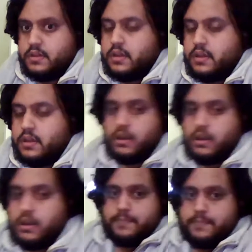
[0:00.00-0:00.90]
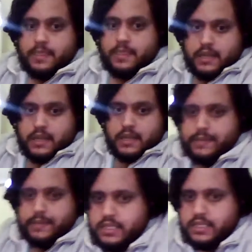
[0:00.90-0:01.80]
All right. I
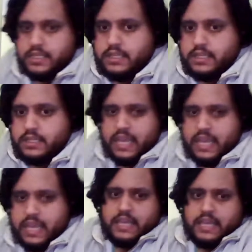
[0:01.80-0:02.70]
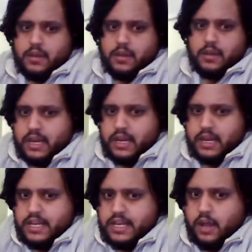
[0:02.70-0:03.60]
mean, at least again, Capcom kind of
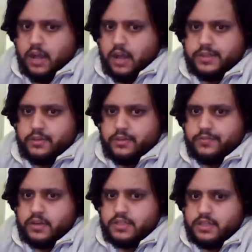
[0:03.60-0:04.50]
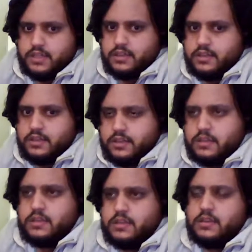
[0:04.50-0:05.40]
did help put their foot into the
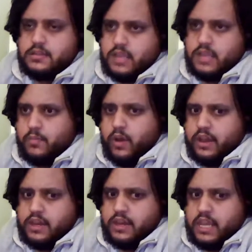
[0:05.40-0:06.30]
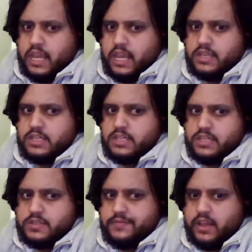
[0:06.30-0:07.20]
somewhat into the
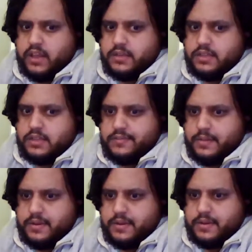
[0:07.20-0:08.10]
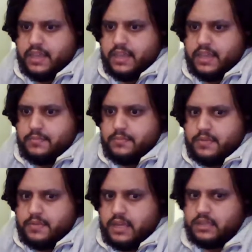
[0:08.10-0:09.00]
development of the game,
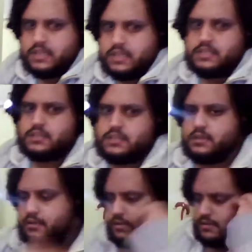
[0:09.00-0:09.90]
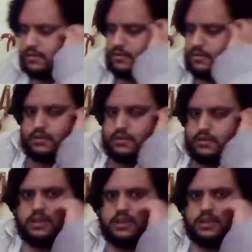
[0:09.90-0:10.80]
at least,
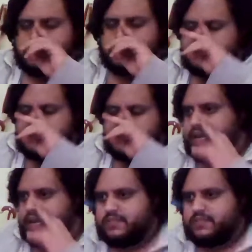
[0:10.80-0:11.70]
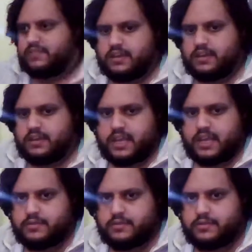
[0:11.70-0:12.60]
kind of showing that they're kind of getting back
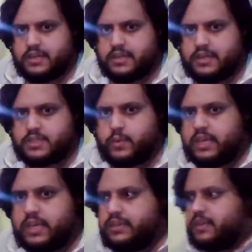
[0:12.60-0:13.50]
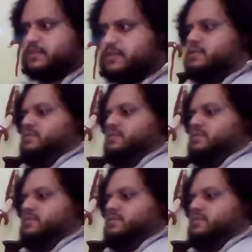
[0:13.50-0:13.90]
into the swing of things.